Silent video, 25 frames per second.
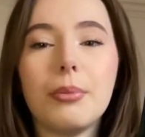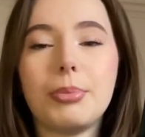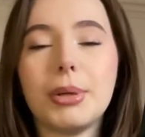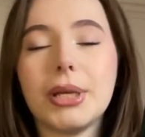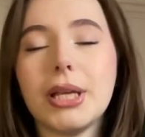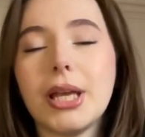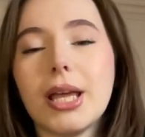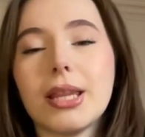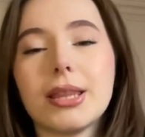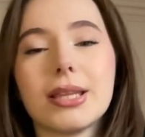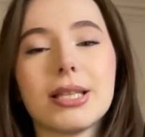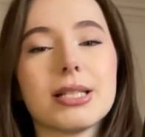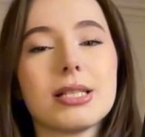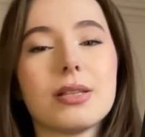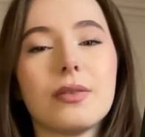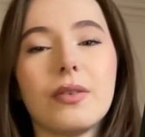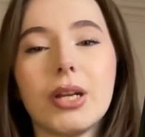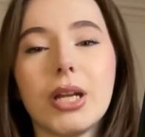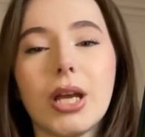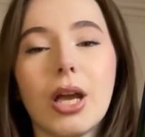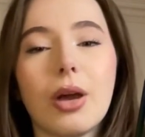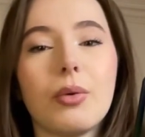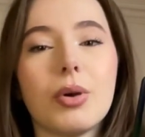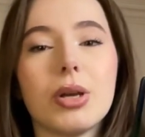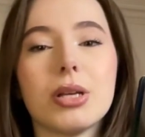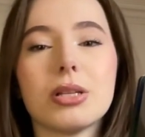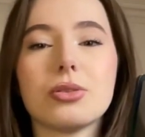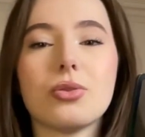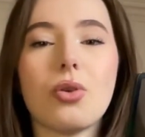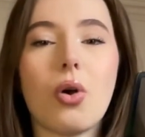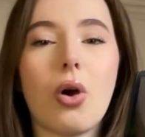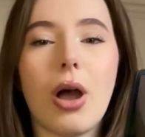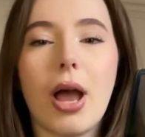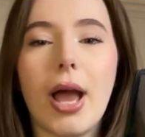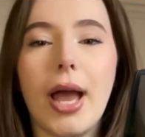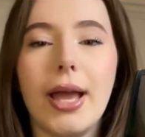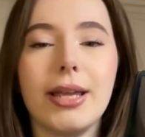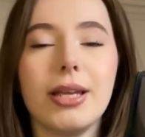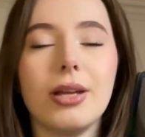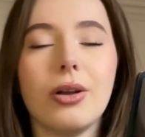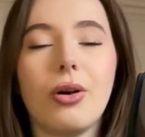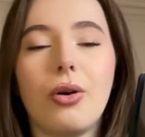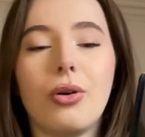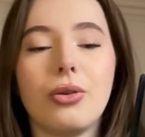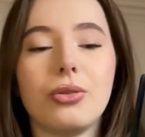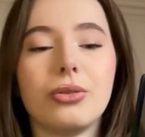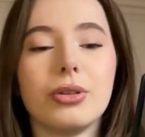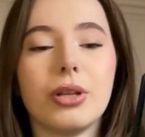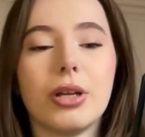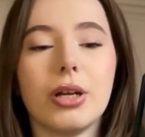But yeah, this video is not a hate
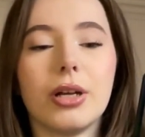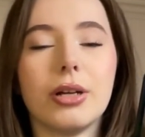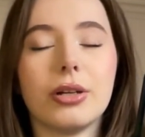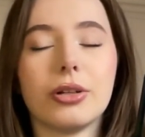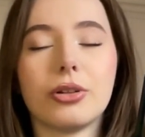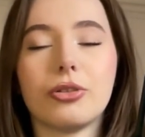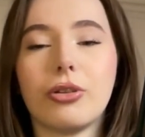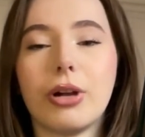on the